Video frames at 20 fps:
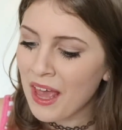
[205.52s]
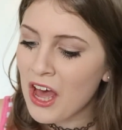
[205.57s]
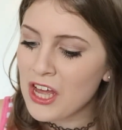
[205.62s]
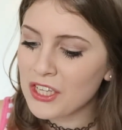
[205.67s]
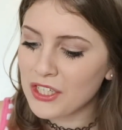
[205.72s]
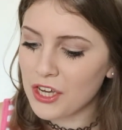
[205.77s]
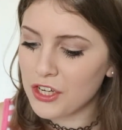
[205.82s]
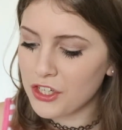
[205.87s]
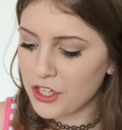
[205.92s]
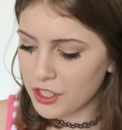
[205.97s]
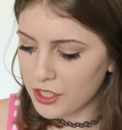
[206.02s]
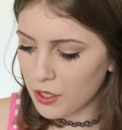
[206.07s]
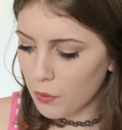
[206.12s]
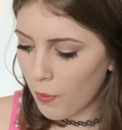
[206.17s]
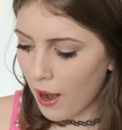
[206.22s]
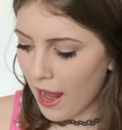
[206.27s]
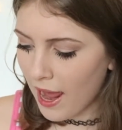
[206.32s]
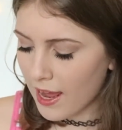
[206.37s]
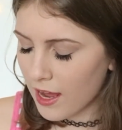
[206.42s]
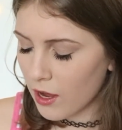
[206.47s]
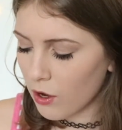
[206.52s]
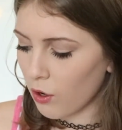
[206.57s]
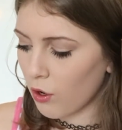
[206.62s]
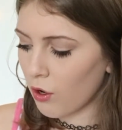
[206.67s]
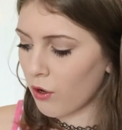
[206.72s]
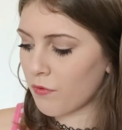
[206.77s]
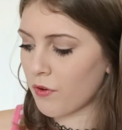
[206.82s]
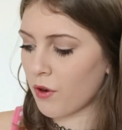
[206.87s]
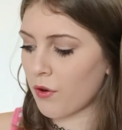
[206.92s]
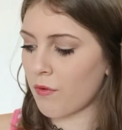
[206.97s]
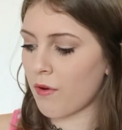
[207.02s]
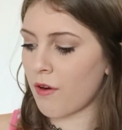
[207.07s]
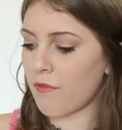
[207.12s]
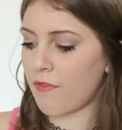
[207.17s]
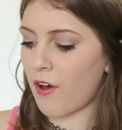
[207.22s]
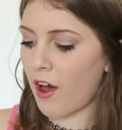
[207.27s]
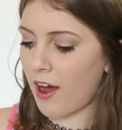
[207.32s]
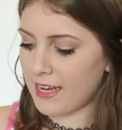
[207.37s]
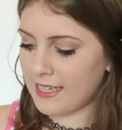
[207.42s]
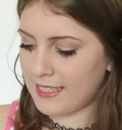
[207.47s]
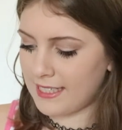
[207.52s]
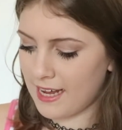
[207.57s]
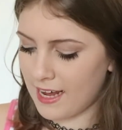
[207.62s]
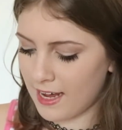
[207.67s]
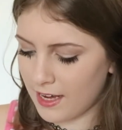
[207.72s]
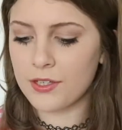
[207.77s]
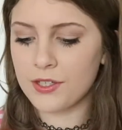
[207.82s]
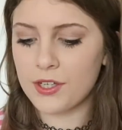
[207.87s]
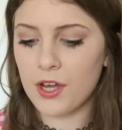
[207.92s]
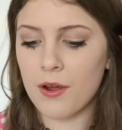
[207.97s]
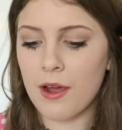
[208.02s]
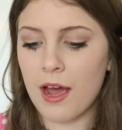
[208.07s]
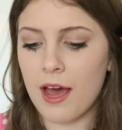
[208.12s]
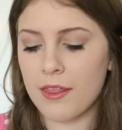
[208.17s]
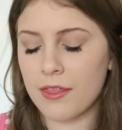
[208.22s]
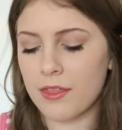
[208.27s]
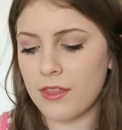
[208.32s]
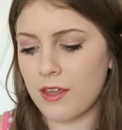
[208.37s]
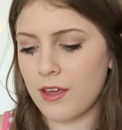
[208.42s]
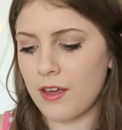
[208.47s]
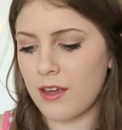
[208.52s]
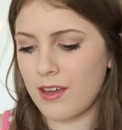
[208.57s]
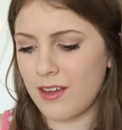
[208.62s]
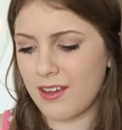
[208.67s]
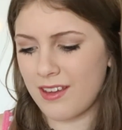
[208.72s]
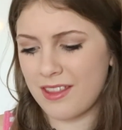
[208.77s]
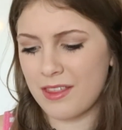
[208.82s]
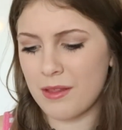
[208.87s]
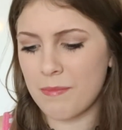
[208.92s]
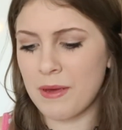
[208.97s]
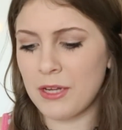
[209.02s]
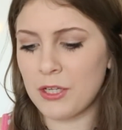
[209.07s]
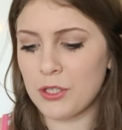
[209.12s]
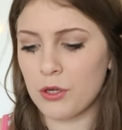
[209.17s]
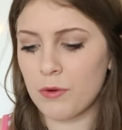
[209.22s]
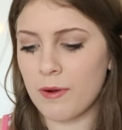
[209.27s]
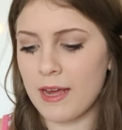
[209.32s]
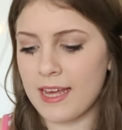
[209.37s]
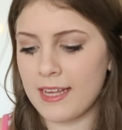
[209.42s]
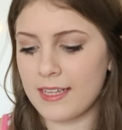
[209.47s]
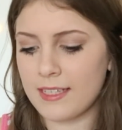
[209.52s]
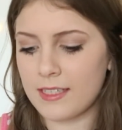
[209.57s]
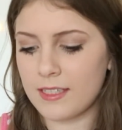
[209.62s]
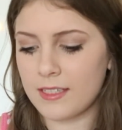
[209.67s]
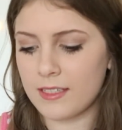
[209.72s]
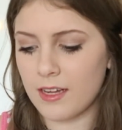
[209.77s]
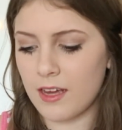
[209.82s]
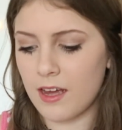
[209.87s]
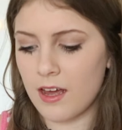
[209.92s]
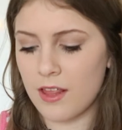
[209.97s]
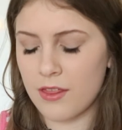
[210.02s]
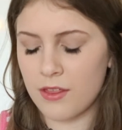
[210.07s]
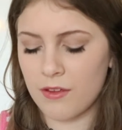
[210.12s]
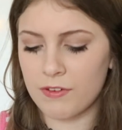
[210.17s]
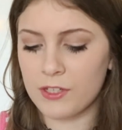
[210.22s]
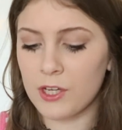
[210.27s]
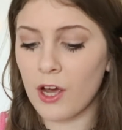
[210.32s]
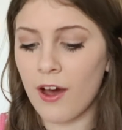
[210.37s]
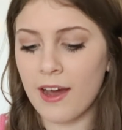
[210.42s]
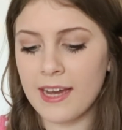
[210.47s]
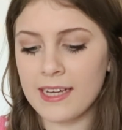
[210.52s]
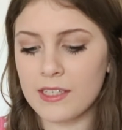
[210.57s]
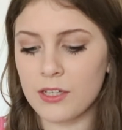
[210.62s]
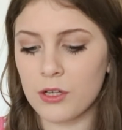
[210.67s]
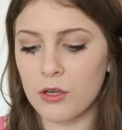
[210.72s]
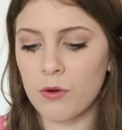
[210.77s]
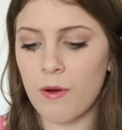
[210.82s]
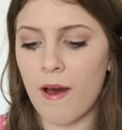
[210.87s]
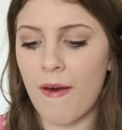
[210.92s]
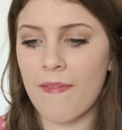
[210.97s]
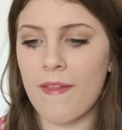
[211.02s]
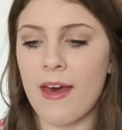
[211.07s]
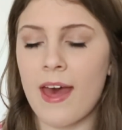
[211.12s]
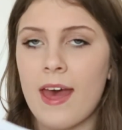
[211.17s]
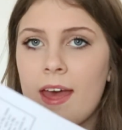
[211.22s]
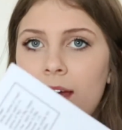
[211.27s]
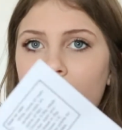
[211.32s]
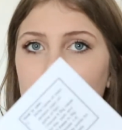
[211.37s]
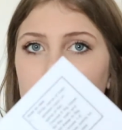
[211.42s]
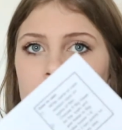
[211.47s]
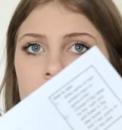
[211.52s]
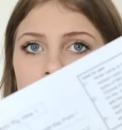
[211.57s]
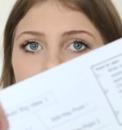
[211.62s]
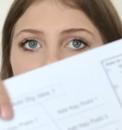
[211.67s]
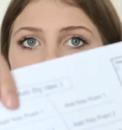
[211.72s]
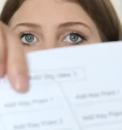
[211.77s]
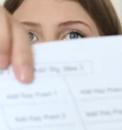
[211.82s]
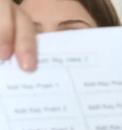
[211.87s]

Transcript: So it's just a way of revising. So in the middle it's the title, and then